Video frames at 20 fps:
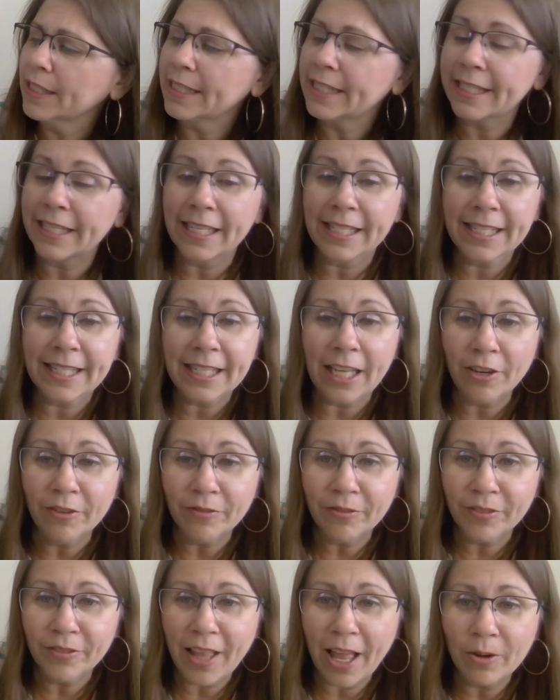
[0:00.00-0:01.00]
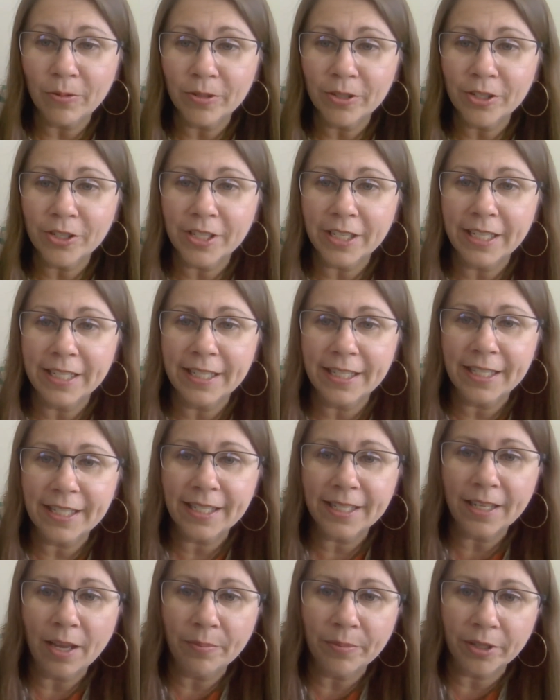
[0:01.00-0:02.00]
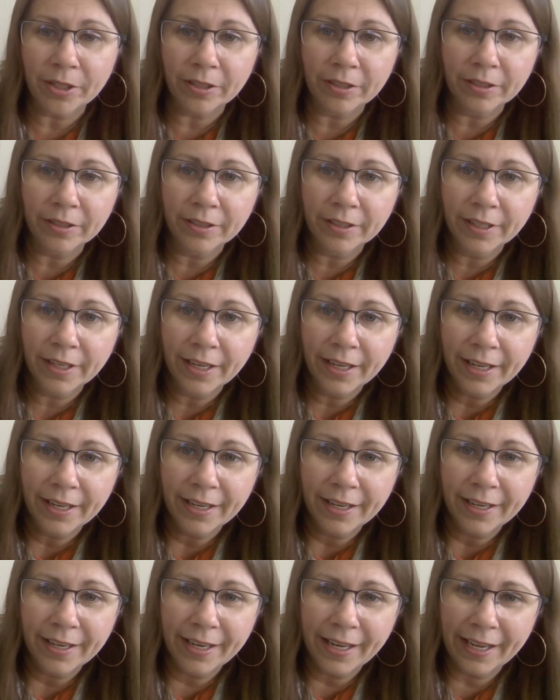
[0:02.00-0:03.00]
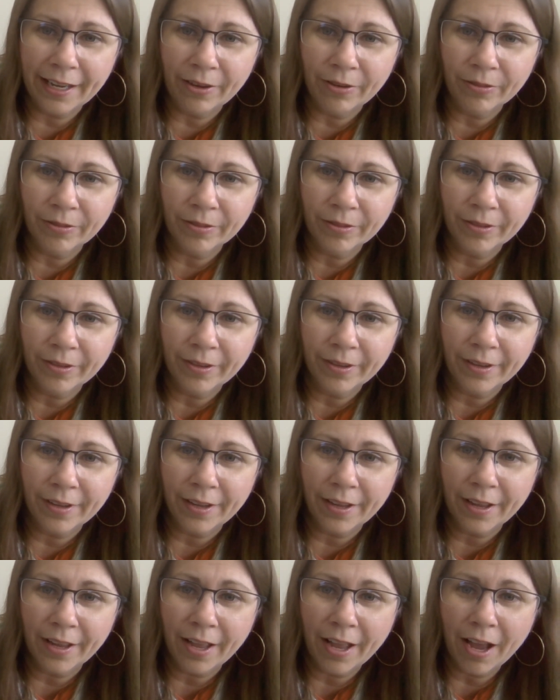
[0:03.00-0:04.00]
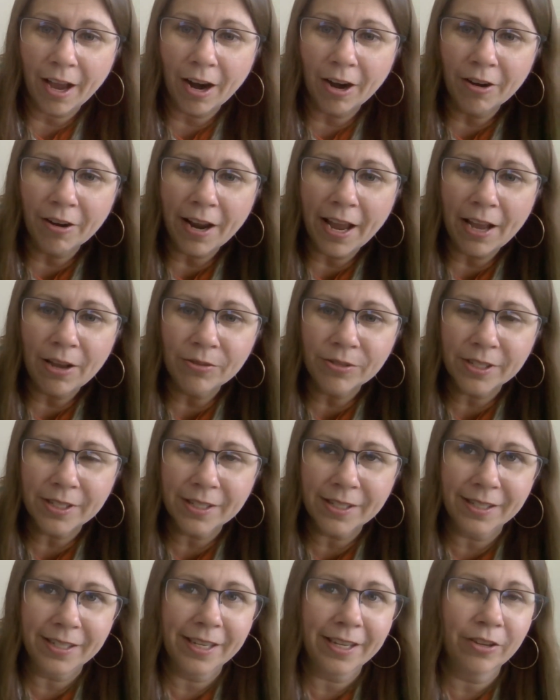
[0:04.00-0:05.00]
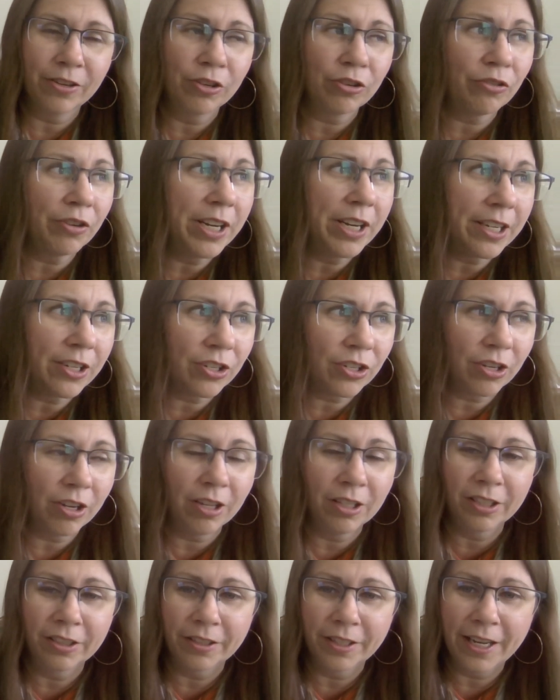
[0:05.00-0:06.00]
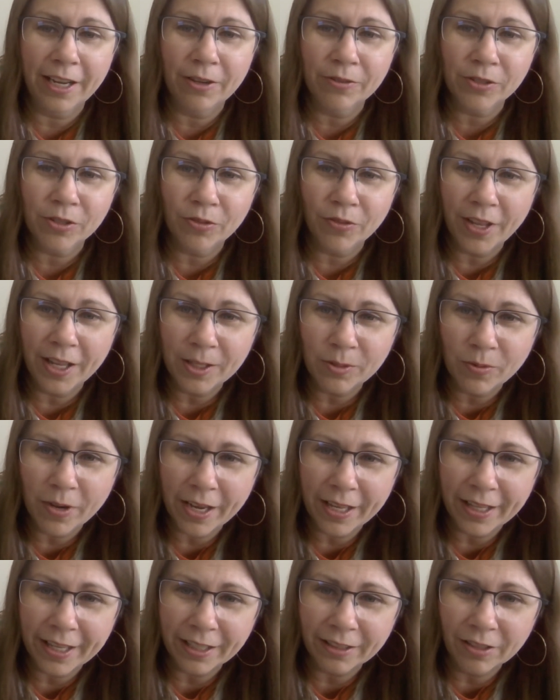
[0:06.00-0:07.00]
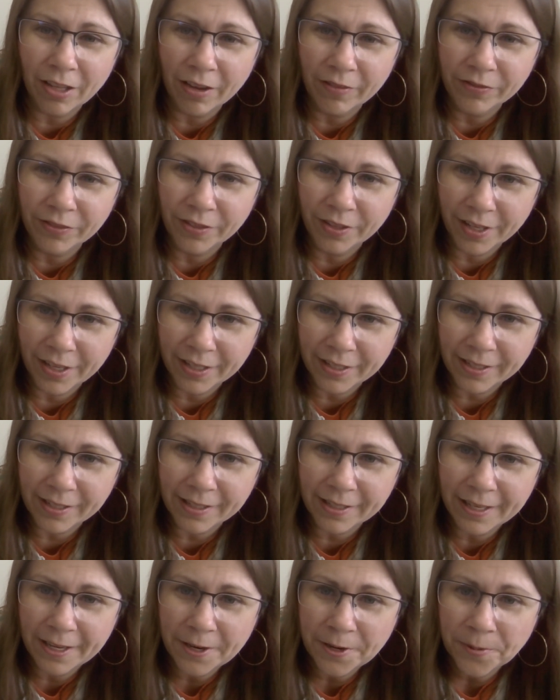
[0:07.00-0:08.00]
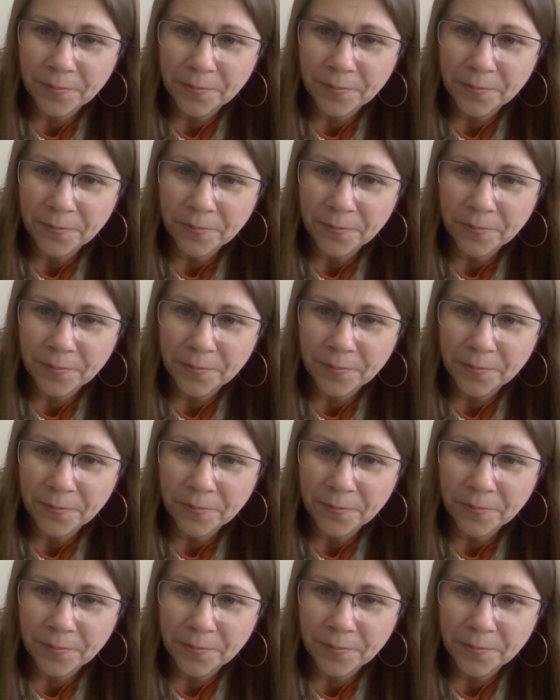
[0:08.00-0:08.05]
It's Sunflowers in Summer. Now, our house is like a greenish color now, so that's why I loved this.